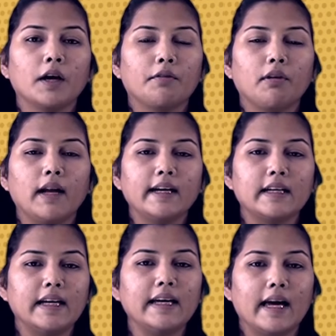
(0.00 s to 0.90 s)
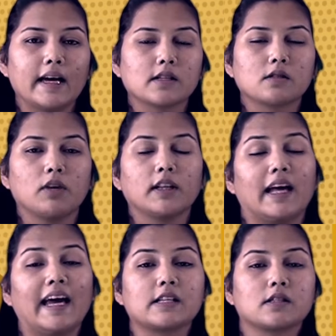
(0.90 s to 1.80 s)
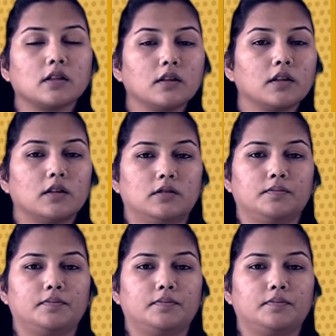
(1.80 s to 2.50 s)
Relate EX with external.